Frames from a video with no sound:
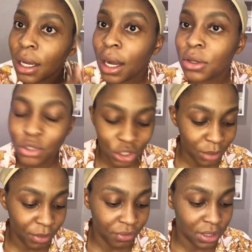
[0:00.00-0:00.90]
i would usually
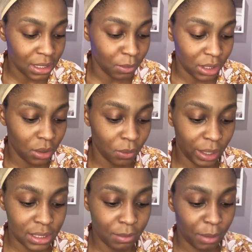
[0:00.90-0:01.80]
prefer someone
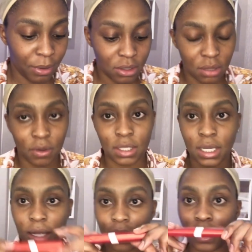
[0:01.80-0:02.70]
waxing my brows off because
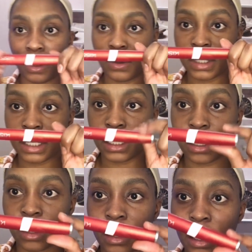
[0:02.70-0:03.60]
I use this
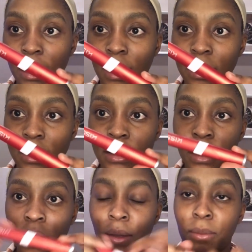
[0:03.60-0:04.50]
little thing kiss
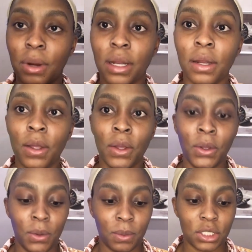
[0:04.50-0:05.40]
brand
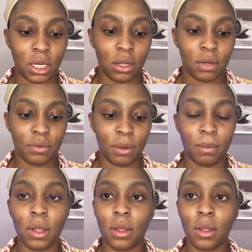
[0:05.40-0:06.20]
which I got from